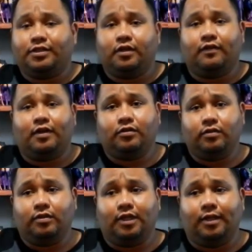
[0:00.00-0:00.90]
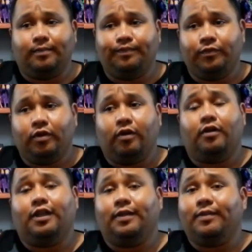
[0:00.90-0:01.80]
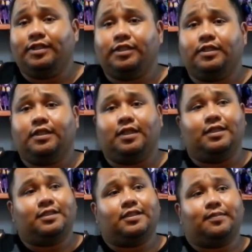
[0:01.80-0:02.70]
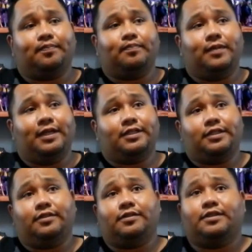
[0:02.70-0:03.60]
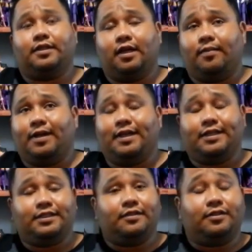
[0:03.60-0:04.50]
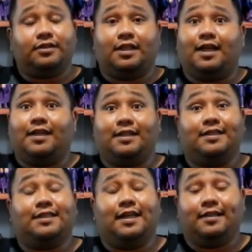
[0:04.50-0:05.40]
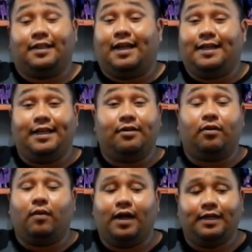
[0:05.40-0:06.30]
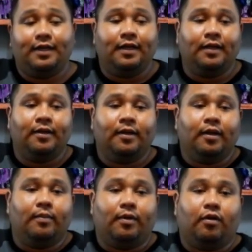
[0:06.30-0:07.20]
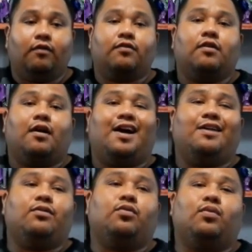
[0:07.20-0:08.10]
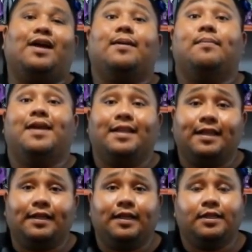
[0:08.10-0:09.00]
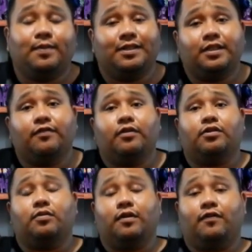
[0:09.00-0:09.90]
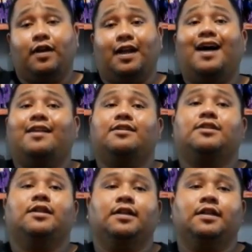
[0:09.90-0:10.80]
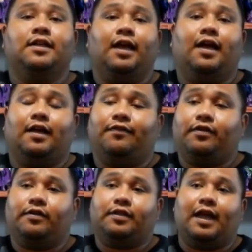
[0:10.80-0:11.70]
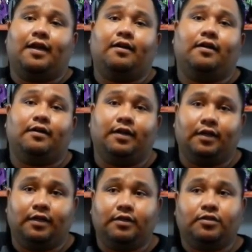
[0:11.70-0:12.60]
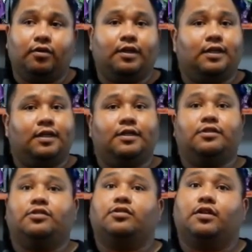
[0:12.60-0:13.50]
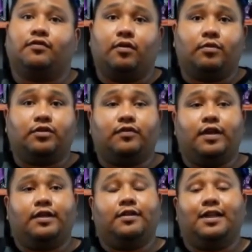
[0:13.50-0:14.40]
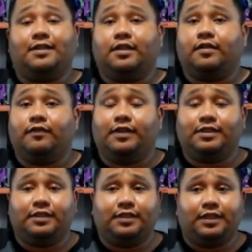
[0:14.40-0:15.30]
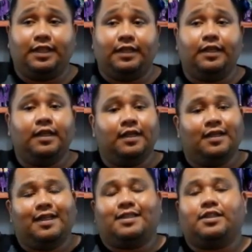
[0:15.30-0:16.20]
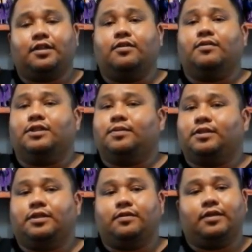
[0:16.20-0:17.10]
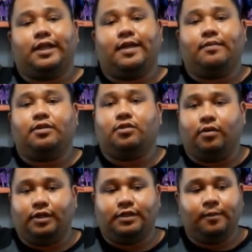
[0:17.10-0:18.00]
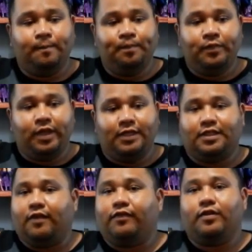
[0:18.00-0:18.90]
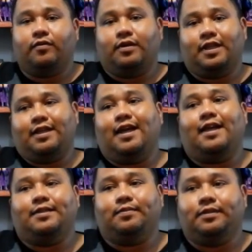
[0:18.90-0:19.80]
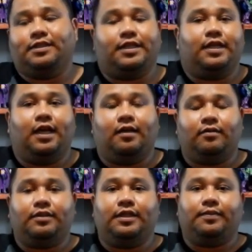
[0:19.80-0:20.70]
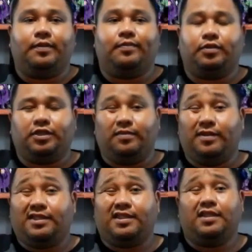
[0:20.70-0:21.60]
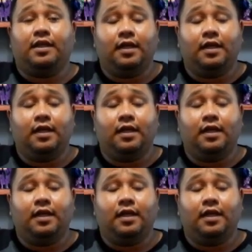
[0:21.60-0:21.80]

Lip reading: sure if I'll do the early admission unless next year's by next year there's a lot of things I need or want. But overall, I would recommend it, especially for the $25. If you're a diehard toy collector, Transformers fan, you like the convention scene, that's a good one, especially when it came to toys. It's definitely one that you gotta see. I don't think people should miss it.